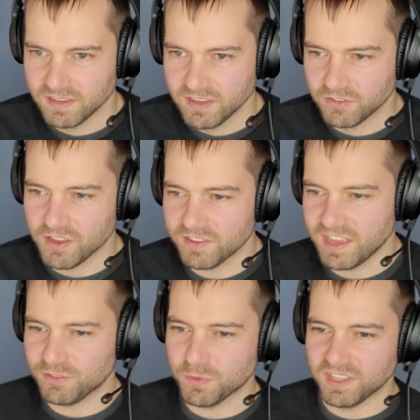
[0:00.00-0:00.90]
So
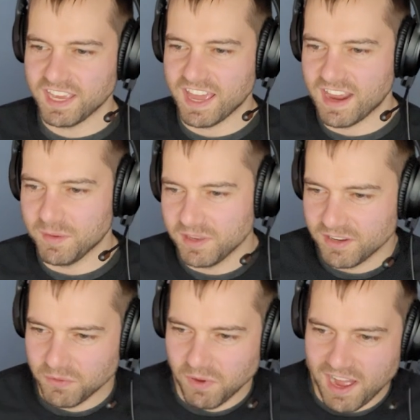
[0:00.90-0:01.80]
that's really it. I mean,
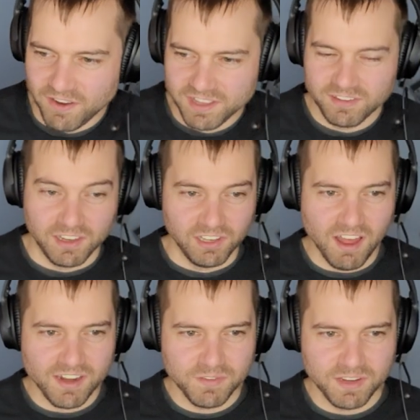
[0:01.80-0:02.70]
wow, it's a
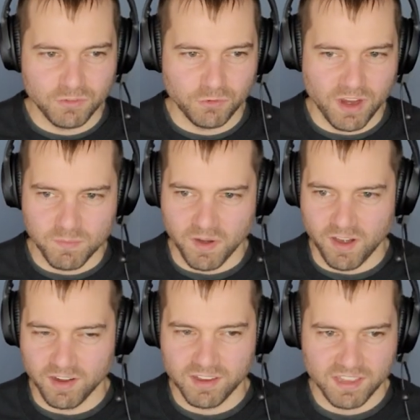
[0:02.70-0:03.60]
lot of it is
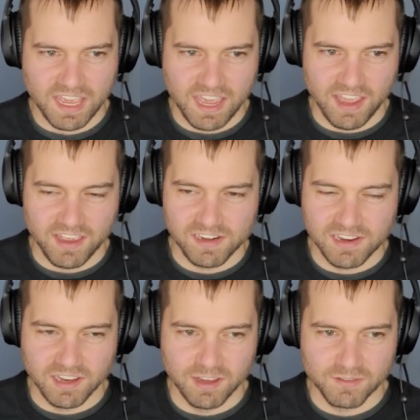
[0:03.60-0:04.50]
trademark, and
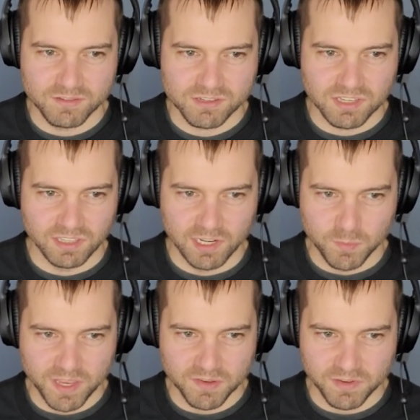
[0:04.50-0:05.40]
uh, just a little
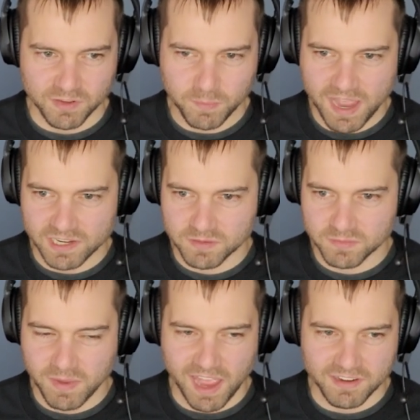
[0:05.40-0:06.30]
bit of it is pat
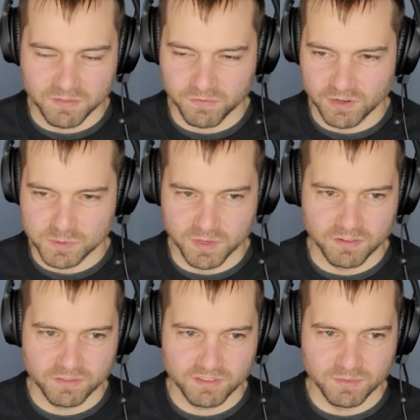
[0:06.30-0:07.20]
patent infringement
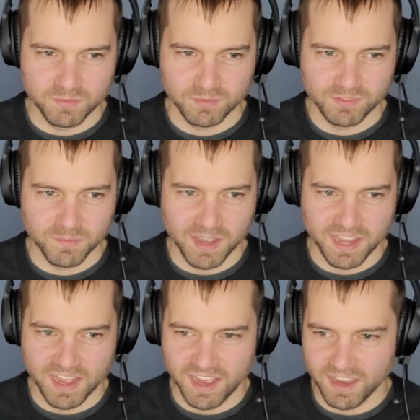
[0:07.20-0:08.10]
to to my
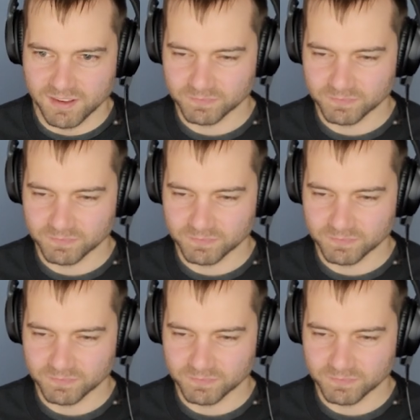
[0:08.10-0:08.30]
eye.